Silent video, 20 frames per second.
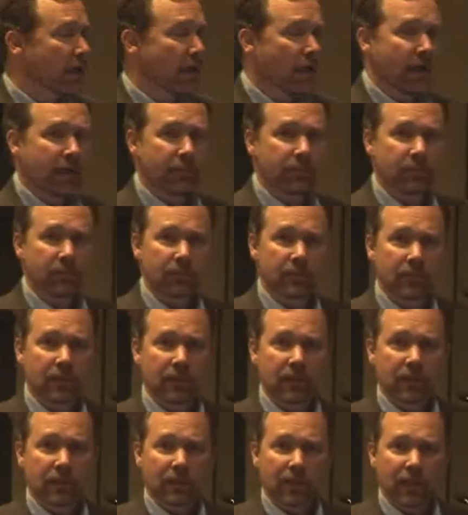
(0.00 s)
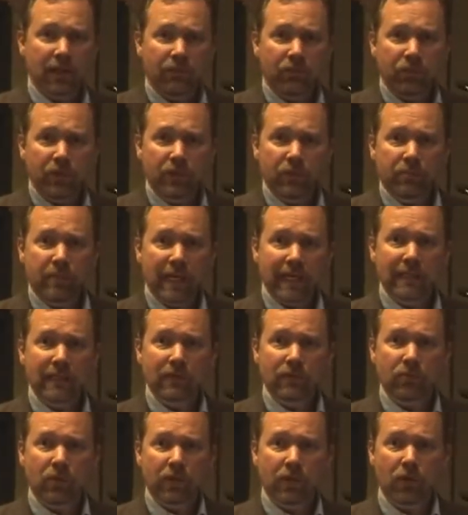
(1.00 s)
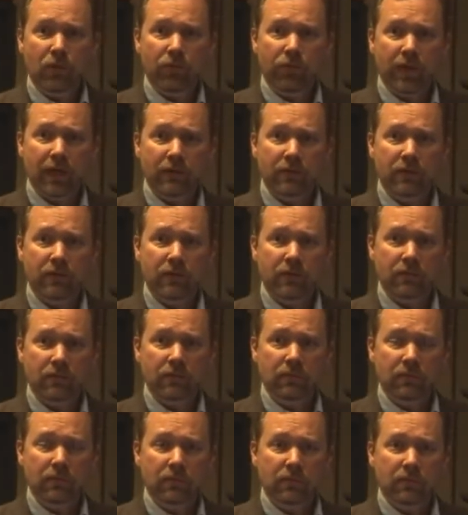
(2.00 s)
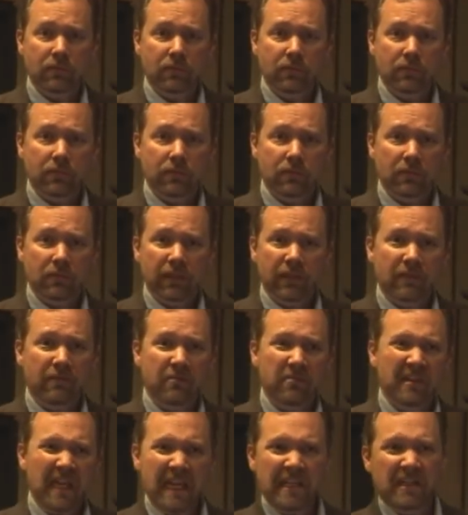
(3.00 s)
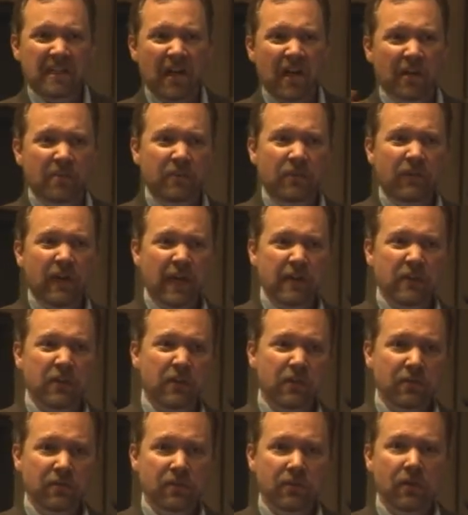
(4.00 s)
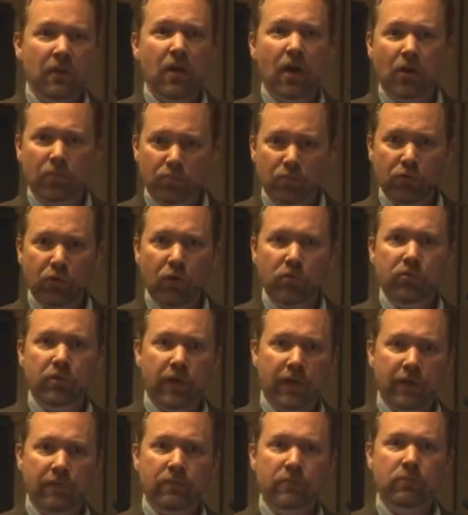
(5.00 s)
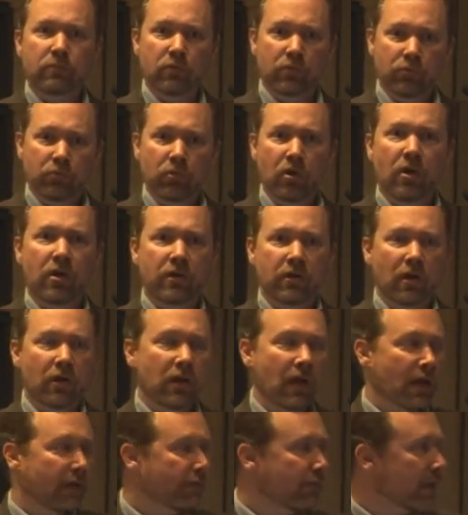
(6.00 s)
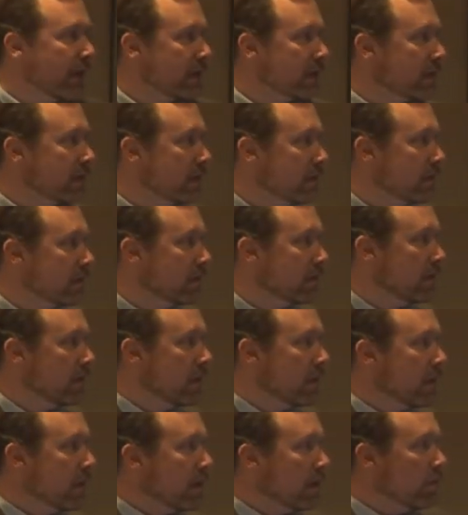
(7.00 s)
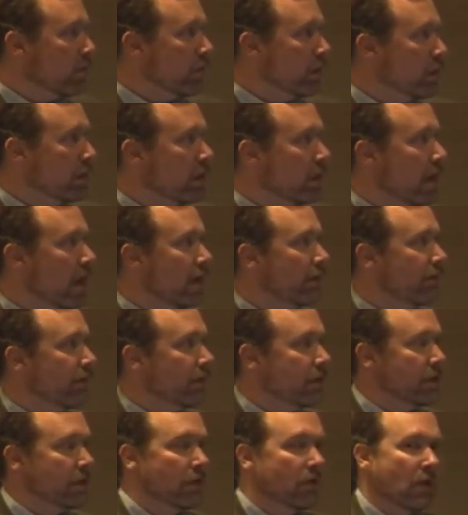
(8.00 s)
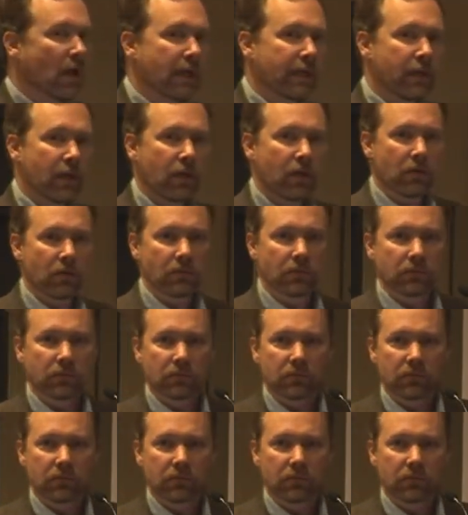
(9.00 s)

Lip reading: time. If we could make this one go faster, like 10 times faster, our program would run a lot faster. We did a lot of physical I/O,